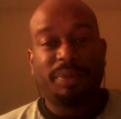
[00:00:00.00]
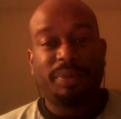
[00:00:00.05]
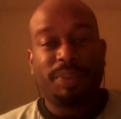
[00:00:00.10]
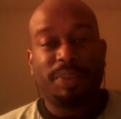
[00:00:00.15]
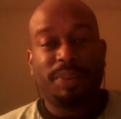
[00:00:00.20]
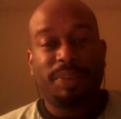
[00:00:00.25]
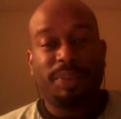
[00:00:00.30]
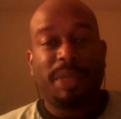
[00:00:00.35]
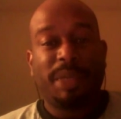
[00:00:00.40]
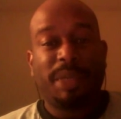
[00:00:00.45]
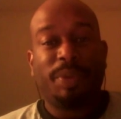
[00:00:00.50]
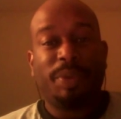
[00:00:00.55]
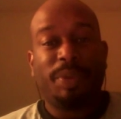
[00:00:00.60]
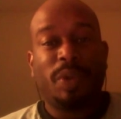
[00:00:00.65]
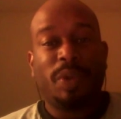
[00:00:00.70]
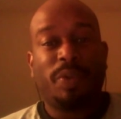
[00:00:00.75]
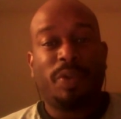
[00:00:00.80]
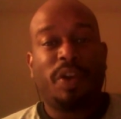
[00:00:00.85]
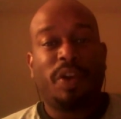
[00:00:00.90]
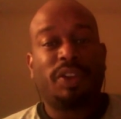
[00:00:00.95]
might be what
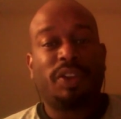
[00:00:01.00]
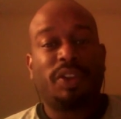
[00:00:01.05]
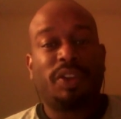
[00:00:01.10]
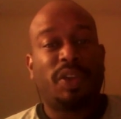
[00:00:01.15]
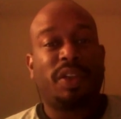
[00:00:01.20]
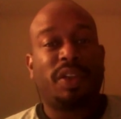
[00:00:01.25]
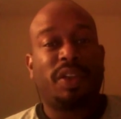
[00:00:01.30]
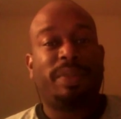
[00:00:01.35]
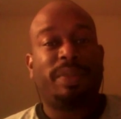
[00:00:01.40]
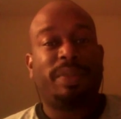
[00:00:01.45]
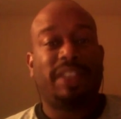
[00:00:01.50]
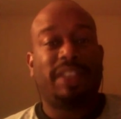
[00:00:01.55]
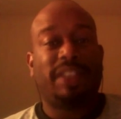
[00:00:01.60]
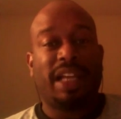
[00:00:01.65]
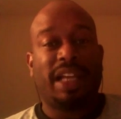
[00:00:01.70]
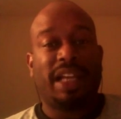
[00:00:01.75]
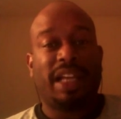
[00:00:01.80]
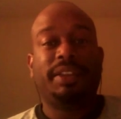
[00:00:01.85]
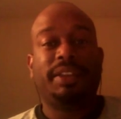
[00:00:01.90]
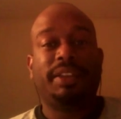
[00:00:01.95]
we're all talking about
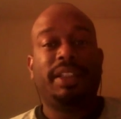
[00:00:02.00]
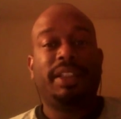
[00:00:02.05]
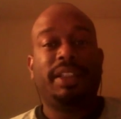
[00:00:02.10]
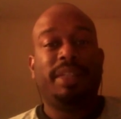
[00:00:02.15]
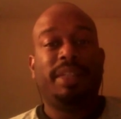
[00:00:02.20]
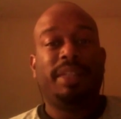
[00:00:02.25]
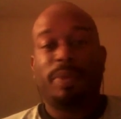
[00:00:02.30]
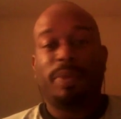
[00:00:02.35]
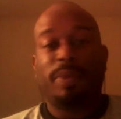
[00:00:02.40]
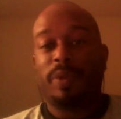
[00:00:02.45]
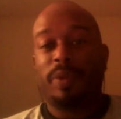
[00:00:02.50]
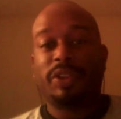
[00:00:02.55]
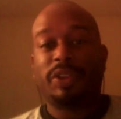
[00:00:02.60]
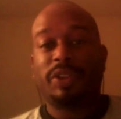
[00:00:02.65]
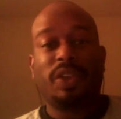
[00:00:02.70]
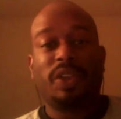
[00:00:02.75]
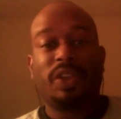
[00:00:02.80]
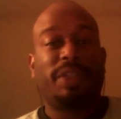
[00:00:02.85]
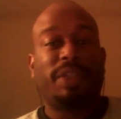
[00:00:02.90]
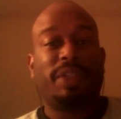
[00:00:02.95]
tonight, might be what we're
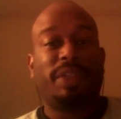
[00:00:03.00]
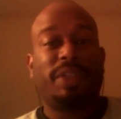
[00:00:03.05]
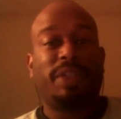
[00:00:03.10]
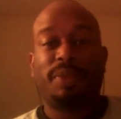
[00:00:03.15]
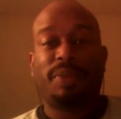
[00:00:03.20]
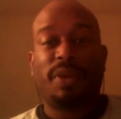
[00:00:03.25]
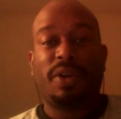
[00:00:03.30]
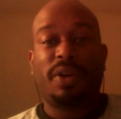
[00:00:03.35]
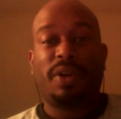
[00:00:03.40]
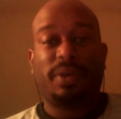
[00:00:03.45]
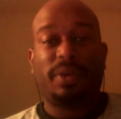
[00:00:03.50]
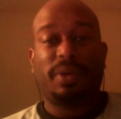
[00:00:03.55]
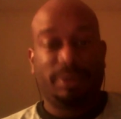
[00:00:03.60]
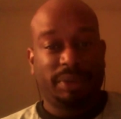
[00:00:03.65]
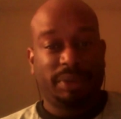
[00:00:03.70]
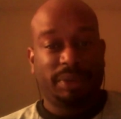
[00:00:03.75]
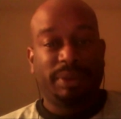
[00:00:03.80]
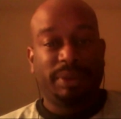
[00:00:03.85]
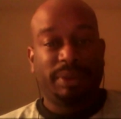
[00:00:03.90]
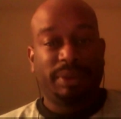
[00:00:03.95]
talking about tomorrow.
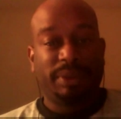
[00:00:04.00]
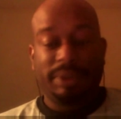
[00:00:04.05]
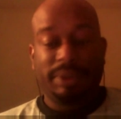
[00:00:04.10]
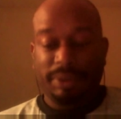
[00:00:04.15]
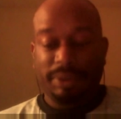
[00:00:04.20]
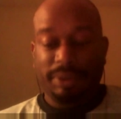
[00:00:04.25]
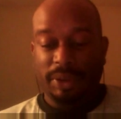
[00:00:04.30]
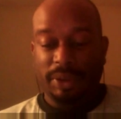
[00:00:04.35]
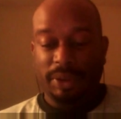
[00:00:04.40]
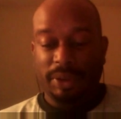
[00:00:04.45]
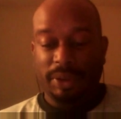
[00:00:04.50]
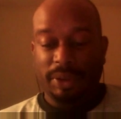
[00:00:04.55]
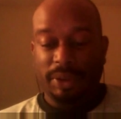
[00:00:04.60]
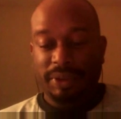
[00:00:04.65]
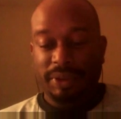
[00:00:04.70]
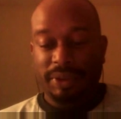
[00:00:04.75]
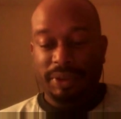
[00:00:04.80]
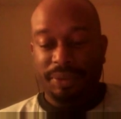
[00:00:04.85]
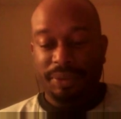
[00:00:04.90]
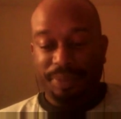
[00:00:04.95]
So
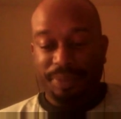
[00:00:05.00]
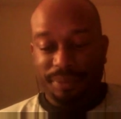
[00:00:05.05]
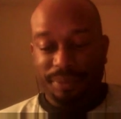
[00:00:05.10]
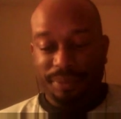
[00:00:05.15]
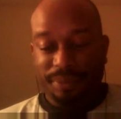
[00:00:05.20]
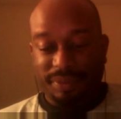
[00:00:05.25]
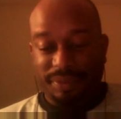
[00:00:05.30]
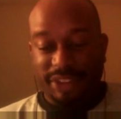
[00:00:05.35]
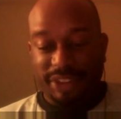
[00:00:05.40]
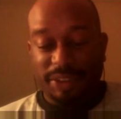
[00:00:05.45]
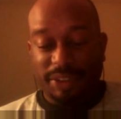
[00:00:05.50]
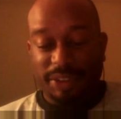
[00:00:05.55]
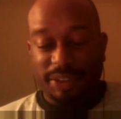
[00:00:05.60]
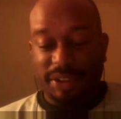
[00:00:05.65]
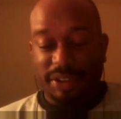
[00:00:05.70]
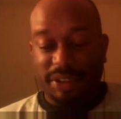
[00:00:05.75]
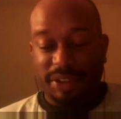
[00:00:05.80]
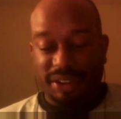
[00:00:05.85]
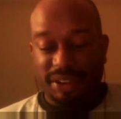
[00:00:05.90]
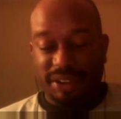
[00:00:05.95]
this
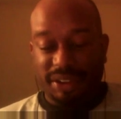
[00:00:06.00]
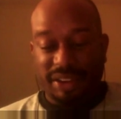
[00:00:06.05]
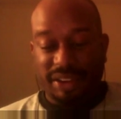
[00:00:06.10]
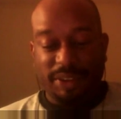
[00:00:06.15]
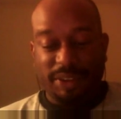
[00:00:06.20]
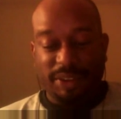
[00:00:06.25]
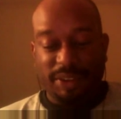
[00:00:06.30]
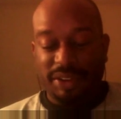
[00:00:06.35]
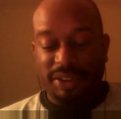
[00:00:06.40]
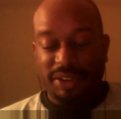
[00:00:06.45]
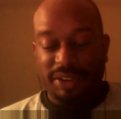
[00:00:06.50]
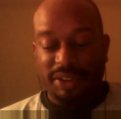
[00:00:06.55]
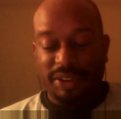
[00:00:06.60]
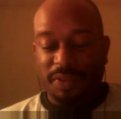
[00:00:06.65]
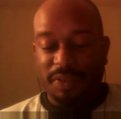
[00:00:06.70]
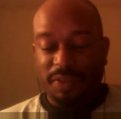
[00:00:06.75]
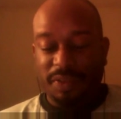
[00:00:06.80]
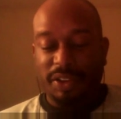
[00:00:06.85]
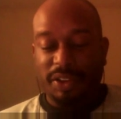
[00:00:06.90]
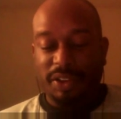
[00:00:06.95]
was a
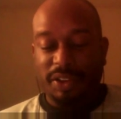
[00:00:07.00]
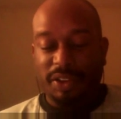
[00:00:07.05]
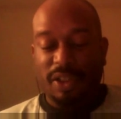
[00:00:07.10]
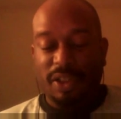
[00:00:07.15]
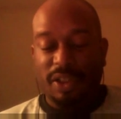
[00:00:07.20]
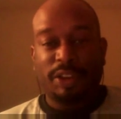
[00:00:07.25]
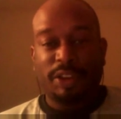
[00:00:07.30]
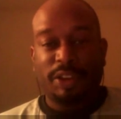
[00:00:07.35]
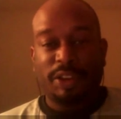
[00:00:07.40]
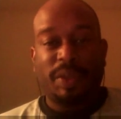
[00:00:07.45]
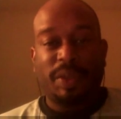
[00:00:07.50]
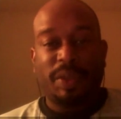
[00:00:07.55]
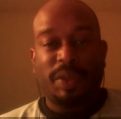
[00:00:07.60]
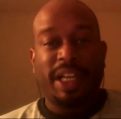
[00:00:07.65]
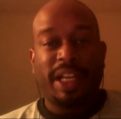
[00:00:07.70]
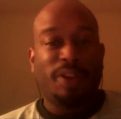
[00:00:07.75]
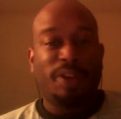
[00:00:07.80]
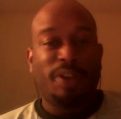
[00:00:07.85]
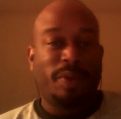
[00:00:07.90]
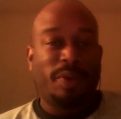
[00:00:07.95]
tough one to call. So I had
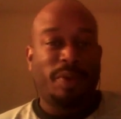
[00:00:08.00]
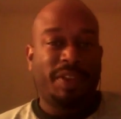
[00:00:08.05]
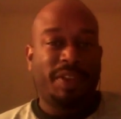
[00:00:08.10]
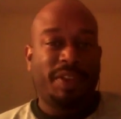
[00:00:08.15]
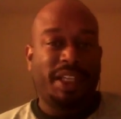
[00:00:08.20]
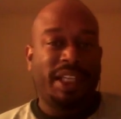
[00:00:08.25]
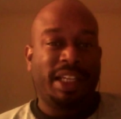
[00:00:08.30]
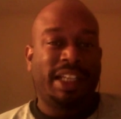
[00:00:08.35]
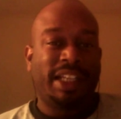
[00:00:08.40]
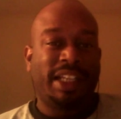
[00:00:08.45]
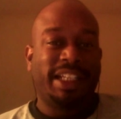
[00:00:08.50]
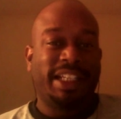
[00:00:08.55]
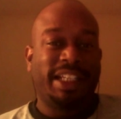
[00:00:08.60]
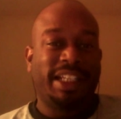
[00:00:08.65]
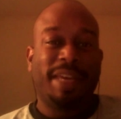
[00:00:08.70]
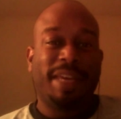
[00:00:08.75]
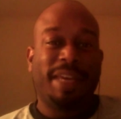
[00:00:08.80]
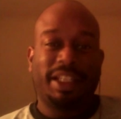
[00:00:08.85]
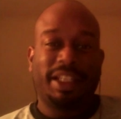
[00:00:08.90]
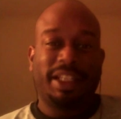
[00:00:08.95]
to go with a
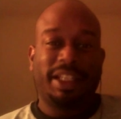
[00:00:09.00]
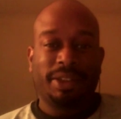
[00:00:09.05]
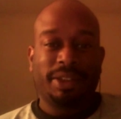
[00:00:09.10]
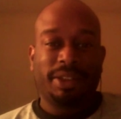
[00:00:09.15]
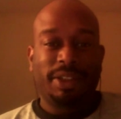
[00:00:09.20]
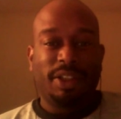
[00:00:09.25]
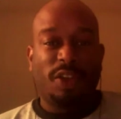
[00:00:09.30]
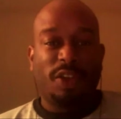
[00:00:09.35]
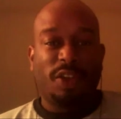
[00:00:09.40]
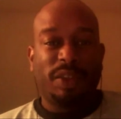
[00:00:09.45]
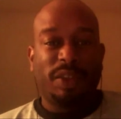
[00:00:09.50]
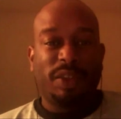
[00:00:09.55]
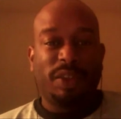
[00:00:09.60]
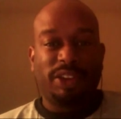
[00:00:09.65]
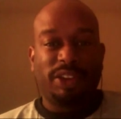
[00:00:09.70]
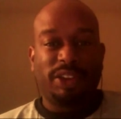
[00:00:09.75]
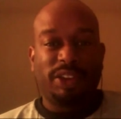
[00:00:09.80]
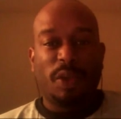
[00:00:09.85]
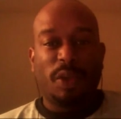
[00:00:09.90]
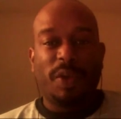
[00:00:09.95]
gimmick or a
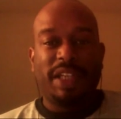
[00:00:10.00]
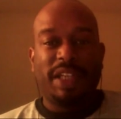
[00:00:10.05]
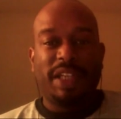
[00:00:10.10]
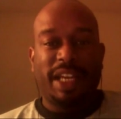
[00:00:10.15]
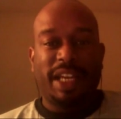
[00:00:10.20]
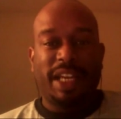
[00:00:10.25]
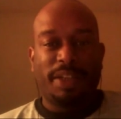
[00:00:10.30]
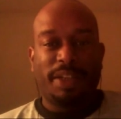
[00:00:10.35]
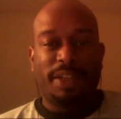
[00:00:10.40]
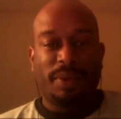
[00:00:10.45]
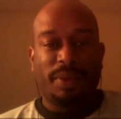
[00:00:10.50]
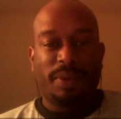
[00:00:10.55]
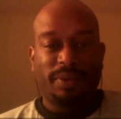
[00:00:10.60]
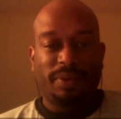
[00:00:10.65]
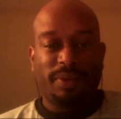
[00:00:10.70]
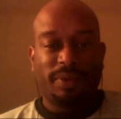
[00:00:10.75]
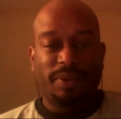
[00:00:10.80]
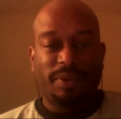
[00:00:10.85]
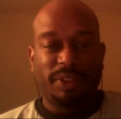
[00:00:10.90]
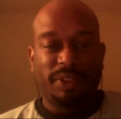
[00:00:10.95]
story angle
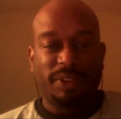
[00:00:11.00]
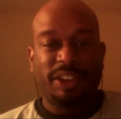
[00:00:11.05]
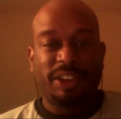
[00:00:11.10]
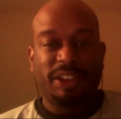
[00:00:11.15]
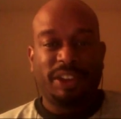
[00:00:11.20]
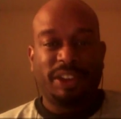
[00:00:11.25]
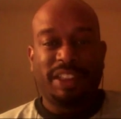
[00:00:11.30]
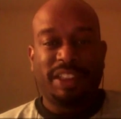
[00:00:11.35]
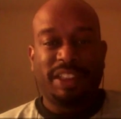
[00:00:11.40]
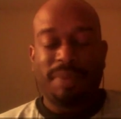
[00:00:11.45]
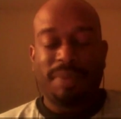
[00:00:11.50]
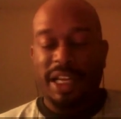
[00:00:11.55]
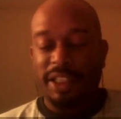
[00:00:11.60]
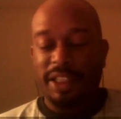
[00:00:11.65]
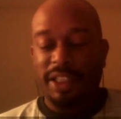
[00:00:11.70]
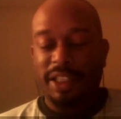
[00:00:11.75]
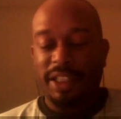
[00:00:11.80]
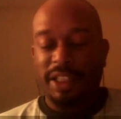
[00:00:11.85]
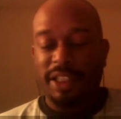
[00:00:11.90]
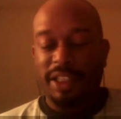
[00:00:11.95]
to get
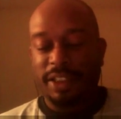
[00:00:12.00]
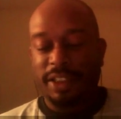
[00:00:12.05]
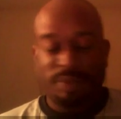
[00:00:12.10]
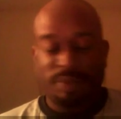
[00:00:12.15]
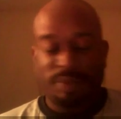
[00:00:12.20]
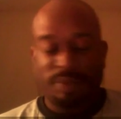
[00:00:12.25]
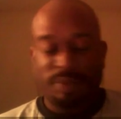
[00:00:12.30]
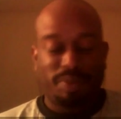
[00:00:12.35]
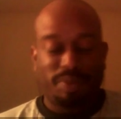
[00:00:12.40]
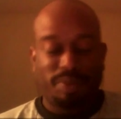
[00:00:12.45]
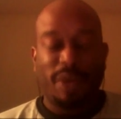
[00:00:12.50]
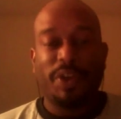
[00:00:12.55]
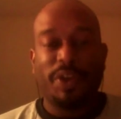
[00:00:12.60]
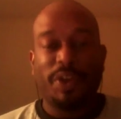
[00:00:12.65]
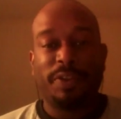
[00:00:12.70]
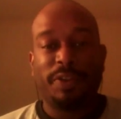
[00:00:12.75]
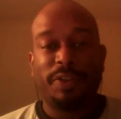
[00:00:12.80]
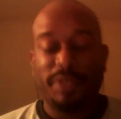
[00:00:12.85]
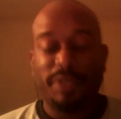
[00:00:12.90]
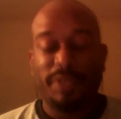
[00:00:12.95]
my my
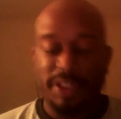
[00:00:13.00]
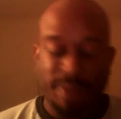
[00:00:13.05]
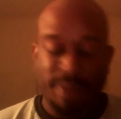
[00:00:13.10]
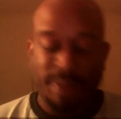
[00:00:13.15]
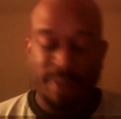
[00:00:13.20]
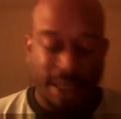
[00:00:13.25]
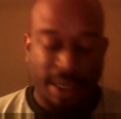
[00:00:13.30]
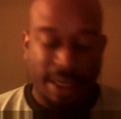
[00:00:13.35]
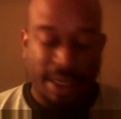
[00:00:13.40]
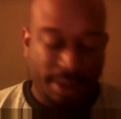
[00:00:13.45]
winner for this match.